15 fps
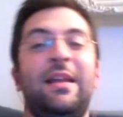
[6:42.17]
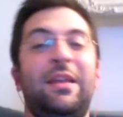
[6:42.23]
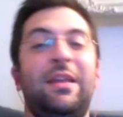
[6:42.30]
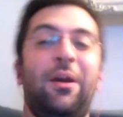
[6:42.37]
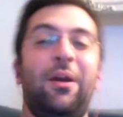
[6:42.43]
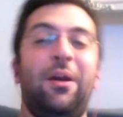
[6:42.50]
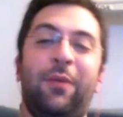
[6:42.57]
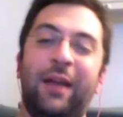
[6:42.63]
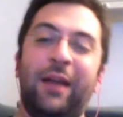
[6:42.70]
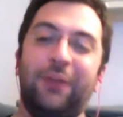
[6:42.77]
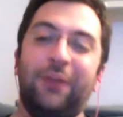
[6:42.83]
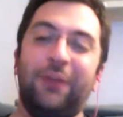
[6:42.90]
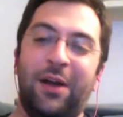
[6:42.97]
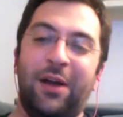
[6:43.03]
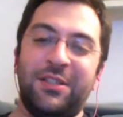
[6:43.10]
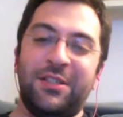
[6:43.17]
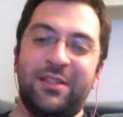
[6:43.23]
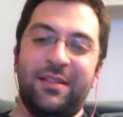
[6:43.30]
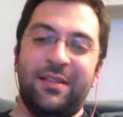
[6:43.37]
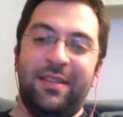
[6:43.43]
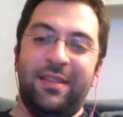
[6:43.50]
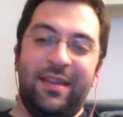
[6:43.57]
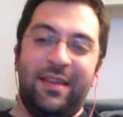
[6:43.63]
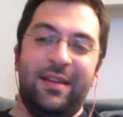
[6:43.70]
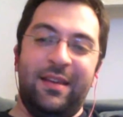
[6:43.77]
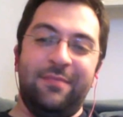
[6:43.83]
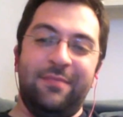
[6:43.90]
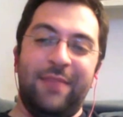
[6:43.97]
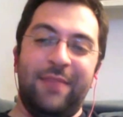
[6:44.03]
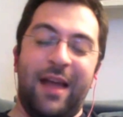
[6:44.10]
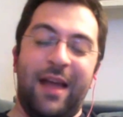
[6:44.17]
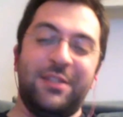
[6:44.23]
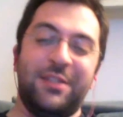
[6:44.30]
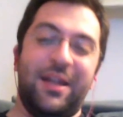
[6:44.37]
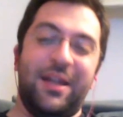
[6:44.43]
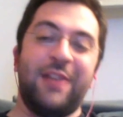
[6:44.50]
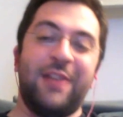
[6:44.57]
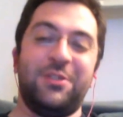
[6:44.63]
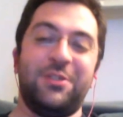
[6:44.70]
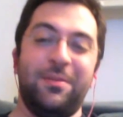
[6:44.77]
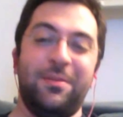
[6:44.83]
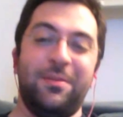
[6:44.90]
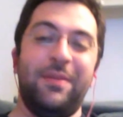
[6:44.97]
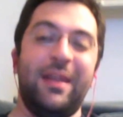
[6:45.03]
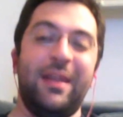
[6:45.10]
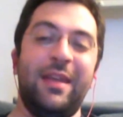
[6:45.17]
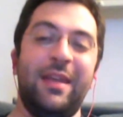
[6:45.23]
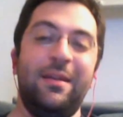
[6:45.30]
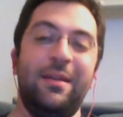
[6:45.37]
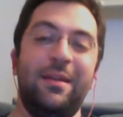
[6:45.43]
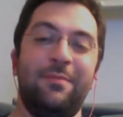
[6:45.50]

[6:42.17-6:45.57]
You know, when I launched the hashtag strip Nikki